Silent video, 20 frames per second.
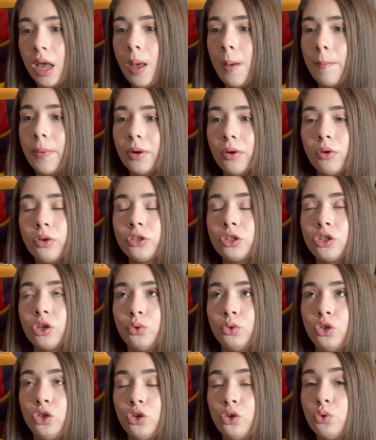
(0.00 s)
But also,
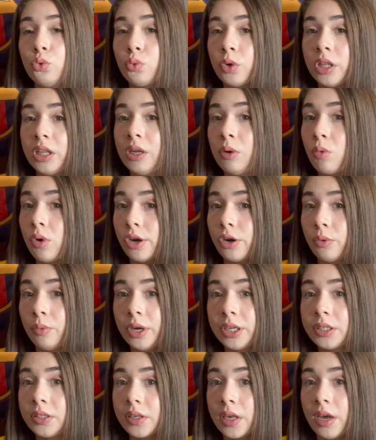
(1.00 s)
do you really want to
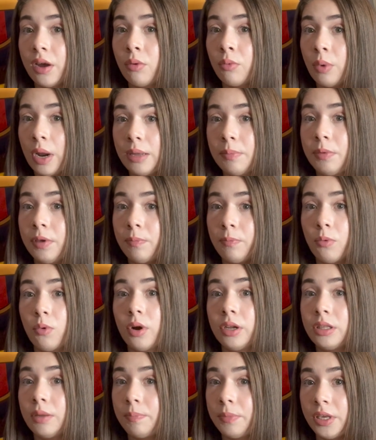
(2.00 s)
risk it right
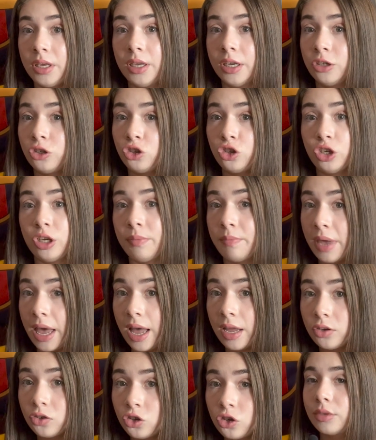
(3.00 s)
before the PSG match?